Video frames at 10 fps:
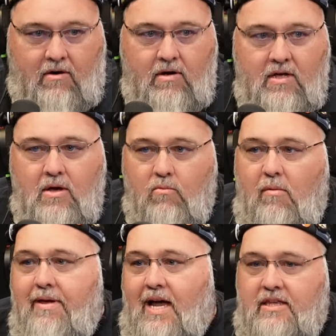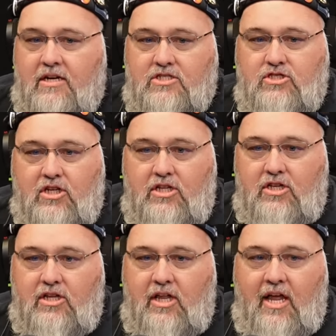Yeah, yeah. We'll be out there just
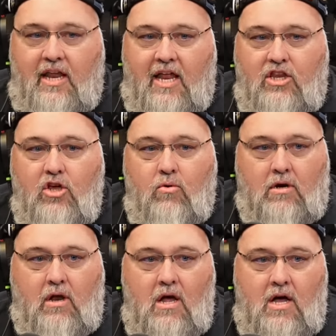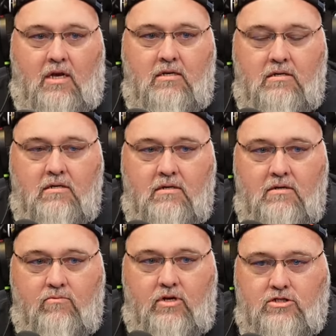and and you or Don.
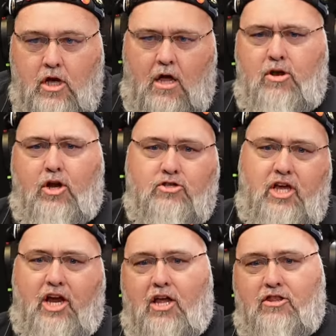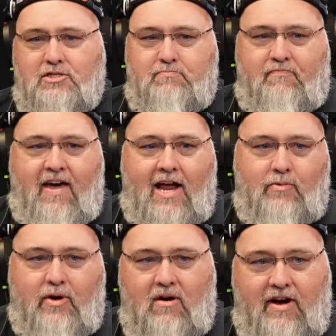What is, I'm gonna go take out this
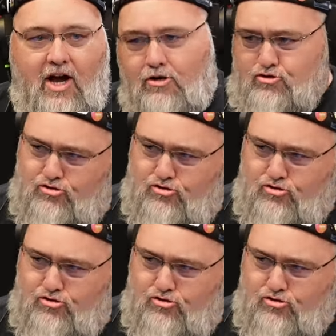factory over here. Yeah.